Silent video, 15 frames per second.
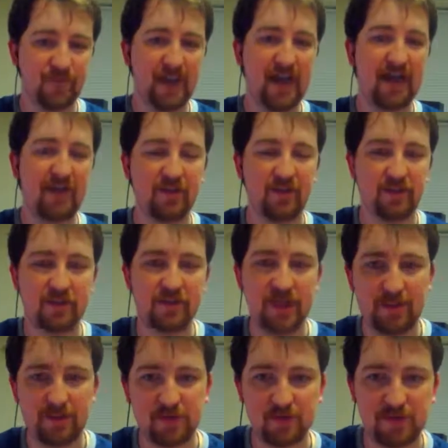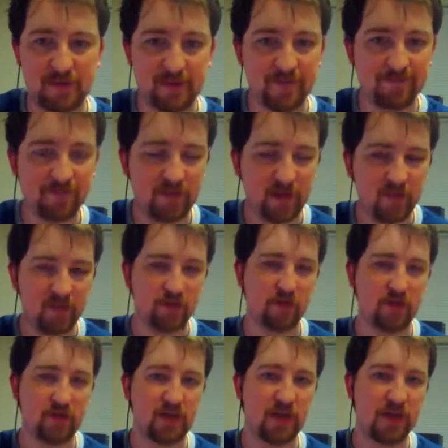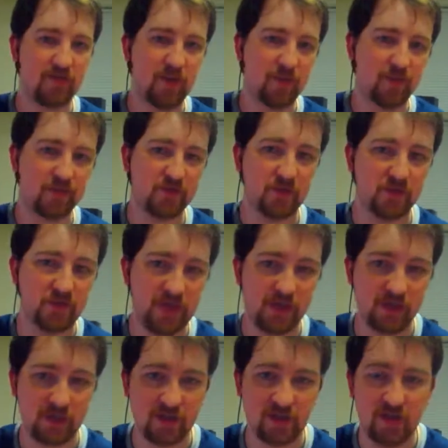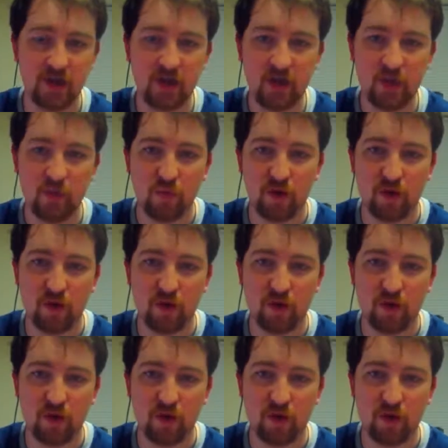Athens chapter meeting of the Georgia Game Developers Association, where